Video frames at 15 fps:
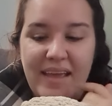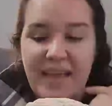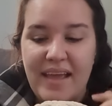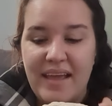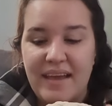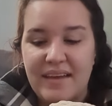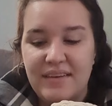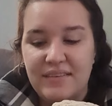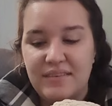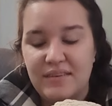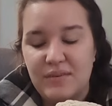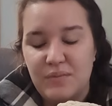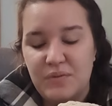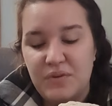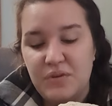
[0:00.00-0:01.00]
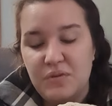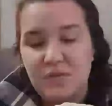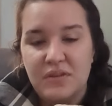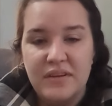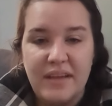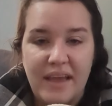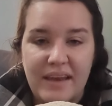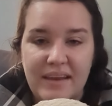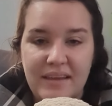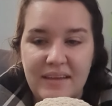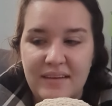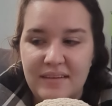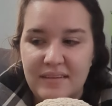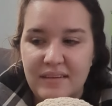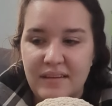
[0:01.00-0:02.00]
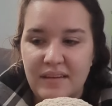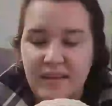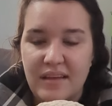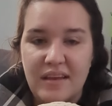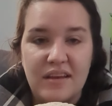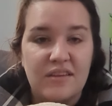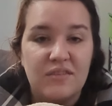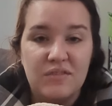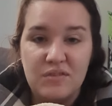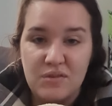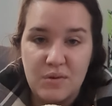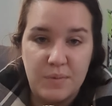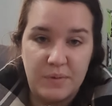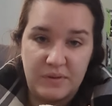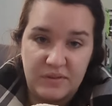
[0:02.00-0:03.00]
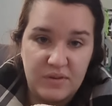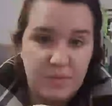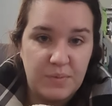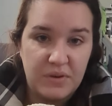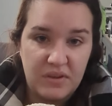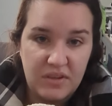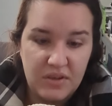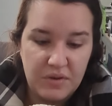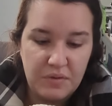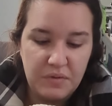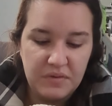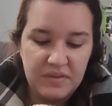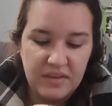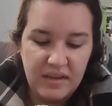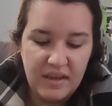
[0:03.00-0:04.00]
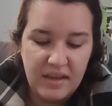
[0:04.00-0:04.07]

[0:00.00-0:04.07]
and when you look at it, it is super, super cute.